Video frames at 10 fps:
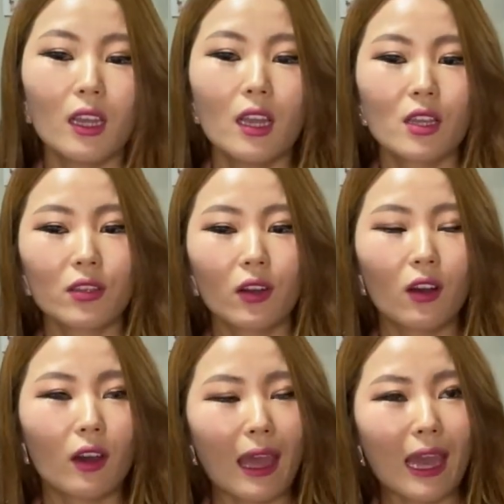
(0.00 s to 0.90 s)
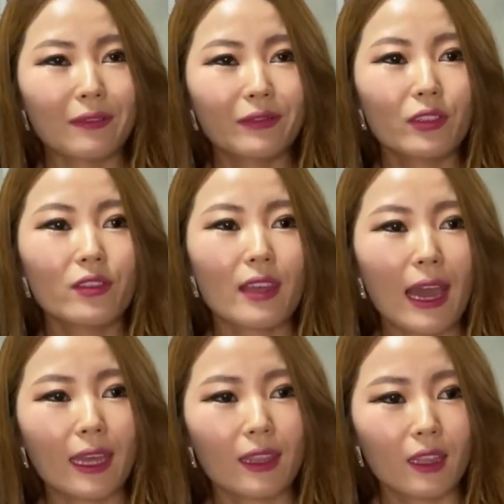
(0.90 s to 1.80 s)
Mm-hmm. So after
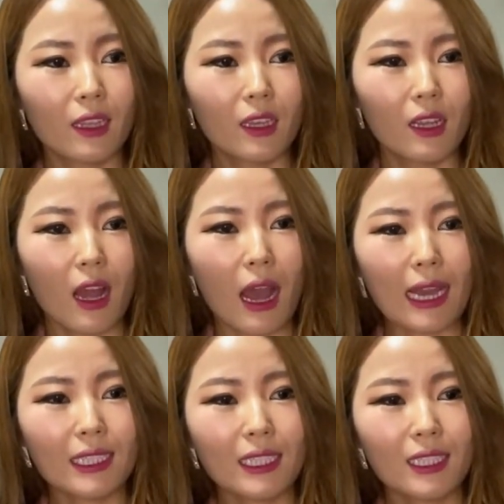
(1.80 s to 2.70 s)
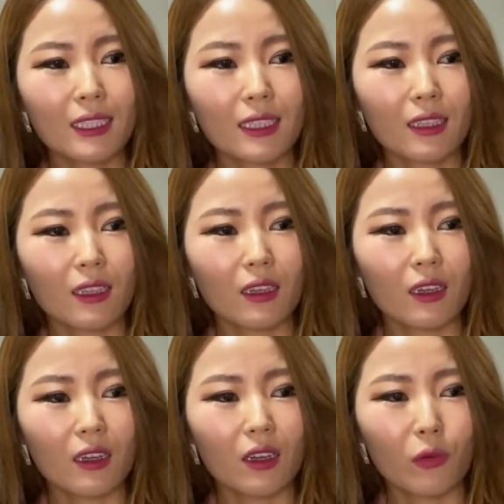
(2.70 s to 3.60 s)
that, I didn't
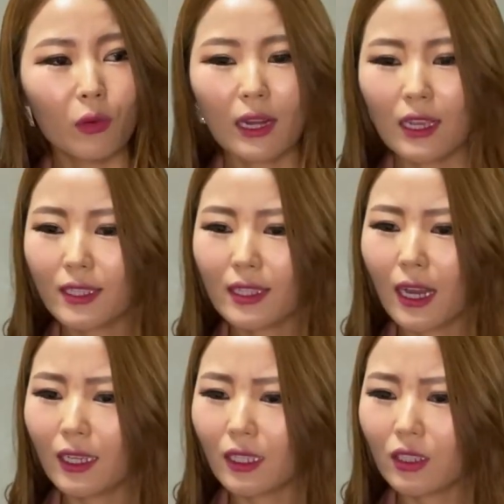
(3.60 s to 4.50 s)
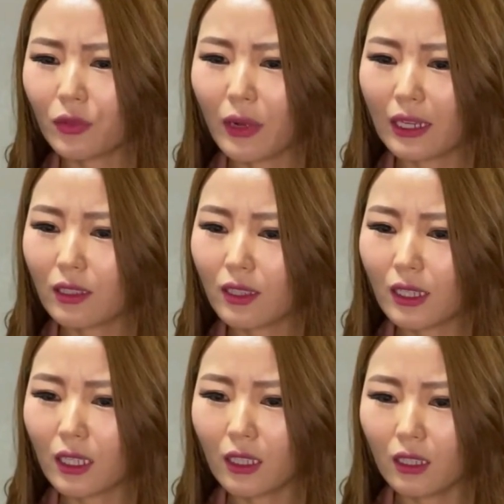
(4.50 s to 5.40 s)
want to study
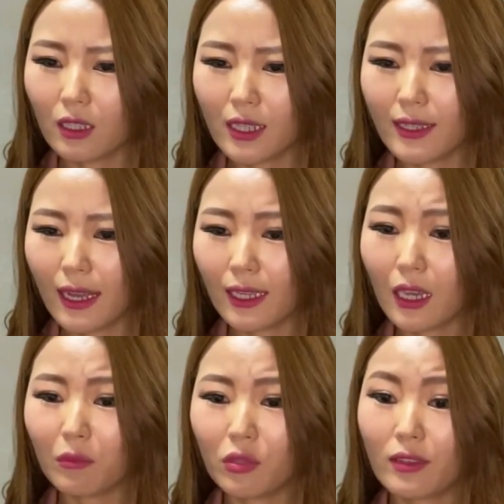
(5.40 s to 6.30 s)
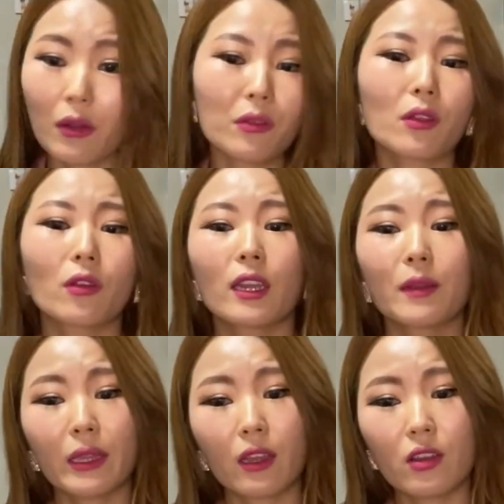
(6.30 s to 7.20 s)
directly since I came to South
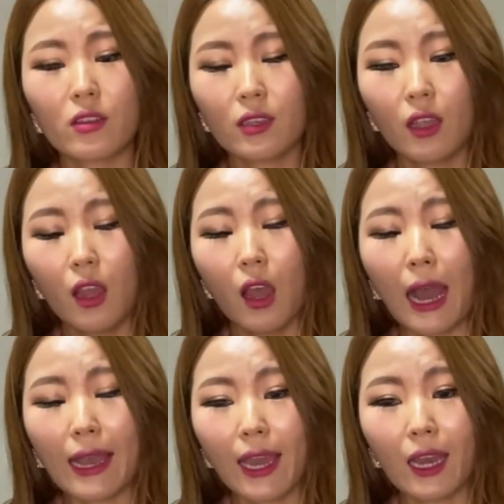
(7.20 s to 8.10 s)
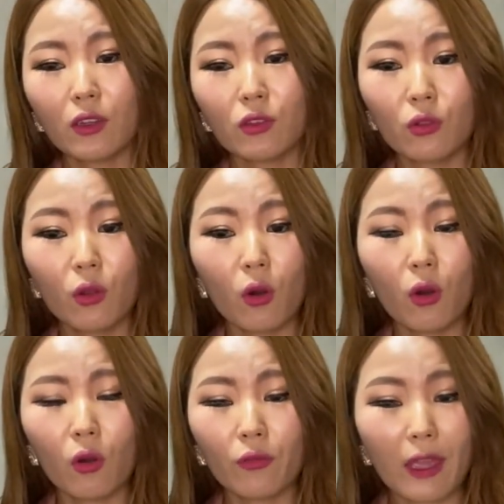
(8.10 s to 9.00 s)
Korea because I had
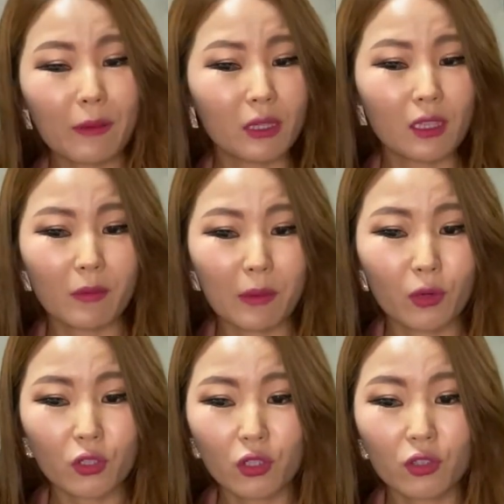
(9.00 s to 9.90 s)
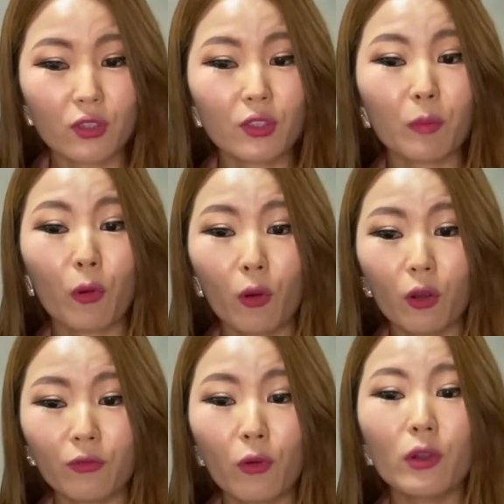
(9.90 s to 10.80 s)
no family members to
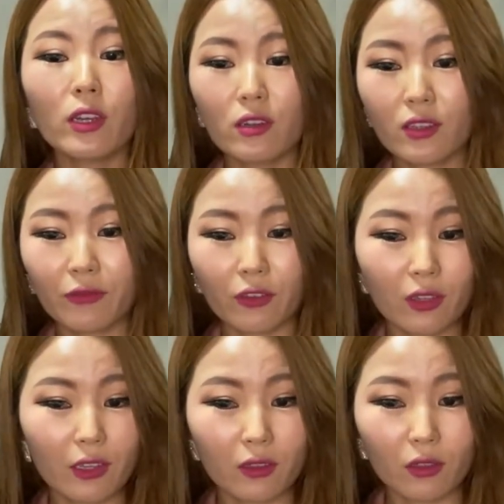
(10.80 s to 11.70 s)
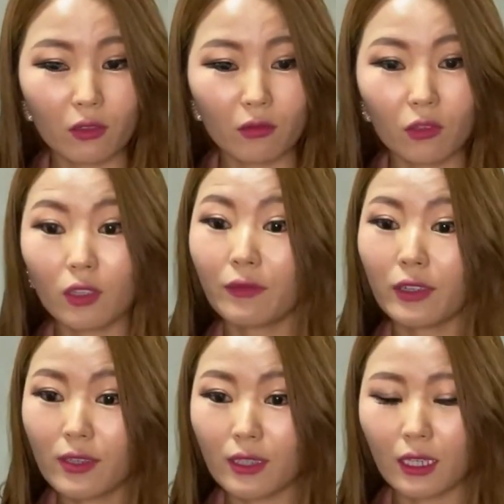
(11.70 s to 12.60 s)
support four years of uni-
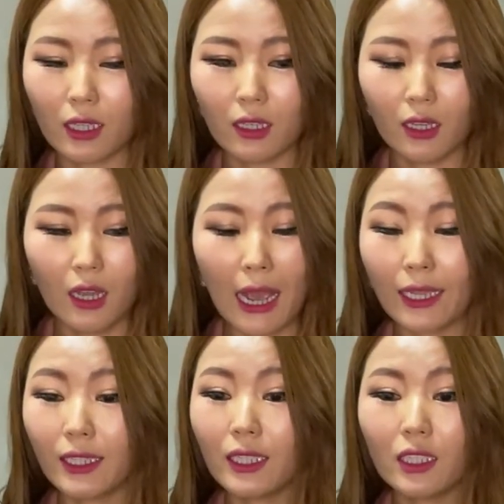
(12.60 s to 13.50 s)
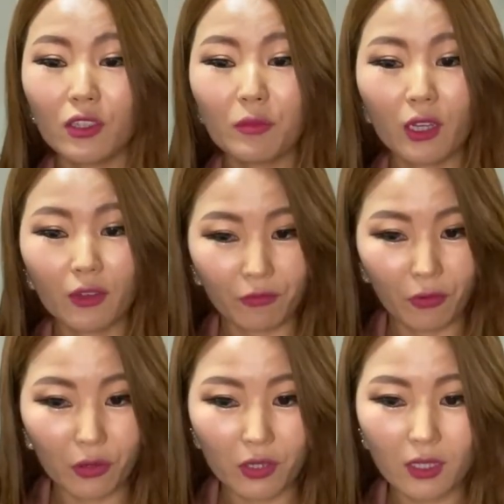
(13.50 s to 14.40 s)
university. I needed mm-hmm. money
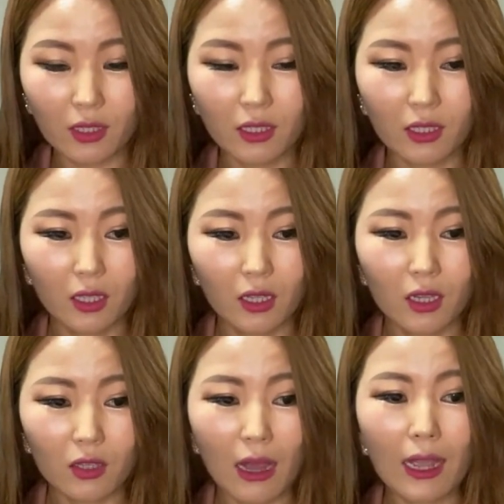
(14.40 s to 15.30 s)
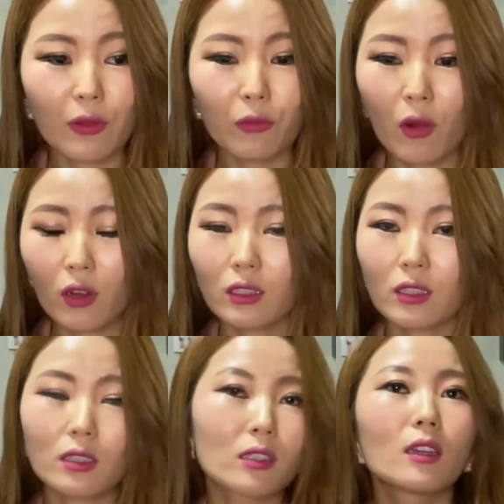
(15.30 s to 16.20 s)
first. So I mm-hmm.
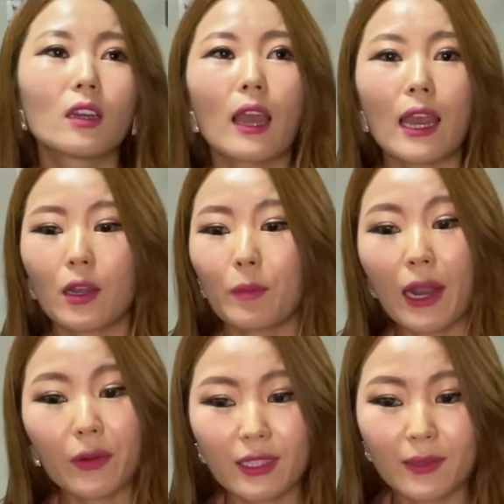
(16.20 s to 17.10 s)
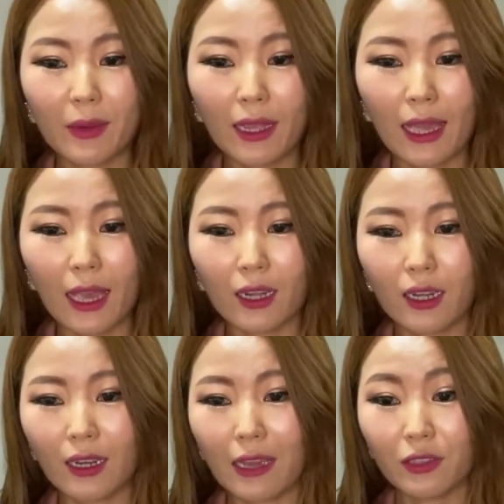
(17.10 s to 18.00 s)
worked at a Paris baguette
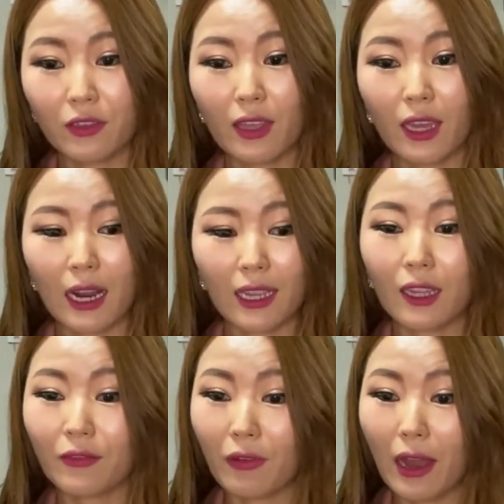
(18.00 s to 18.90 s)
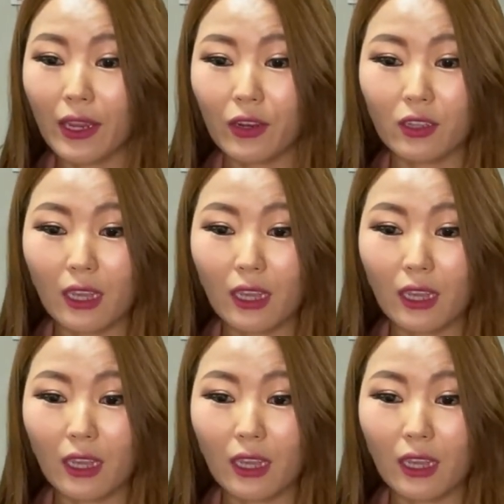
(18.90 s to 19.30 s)
and after that I got fired.